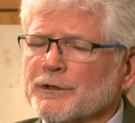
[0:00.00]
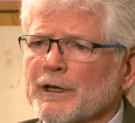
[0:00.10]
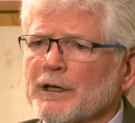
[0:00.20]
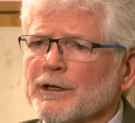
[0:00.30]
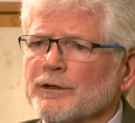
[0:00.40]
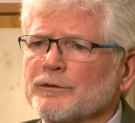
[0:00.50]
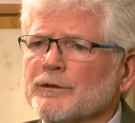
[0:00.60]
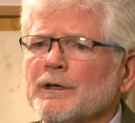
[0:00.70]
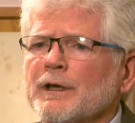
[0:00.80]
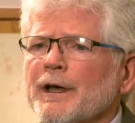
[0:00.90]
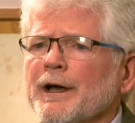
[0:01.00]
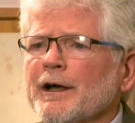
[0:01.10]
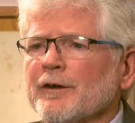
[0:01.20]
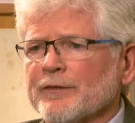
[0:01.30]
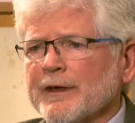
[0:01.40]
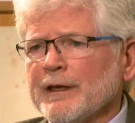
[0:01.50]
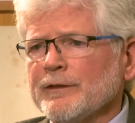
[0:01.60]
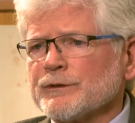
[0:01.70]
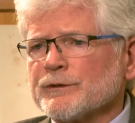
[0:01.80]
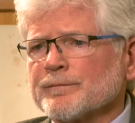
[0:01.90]
and
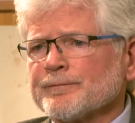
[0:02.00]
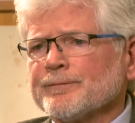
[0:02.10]
faiths,